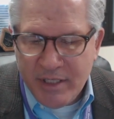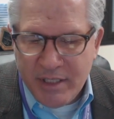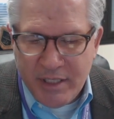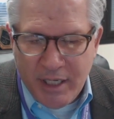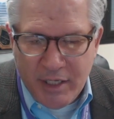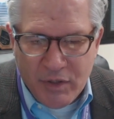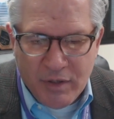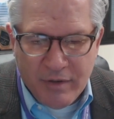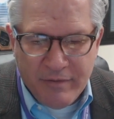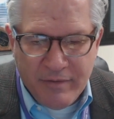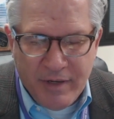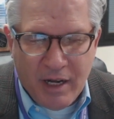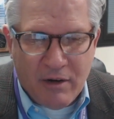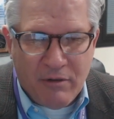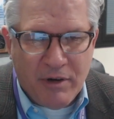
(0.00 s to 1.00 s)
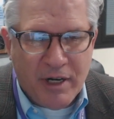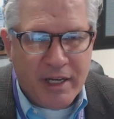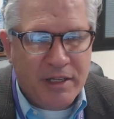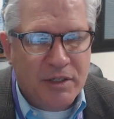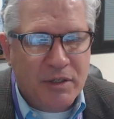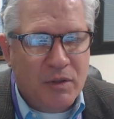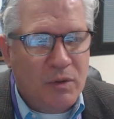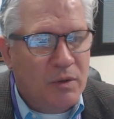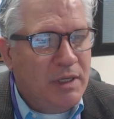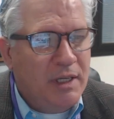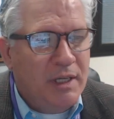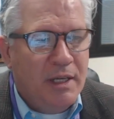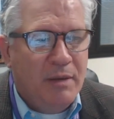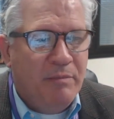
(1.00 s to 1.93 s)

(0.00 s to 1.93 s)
He's a teacher at Kettle Run High School,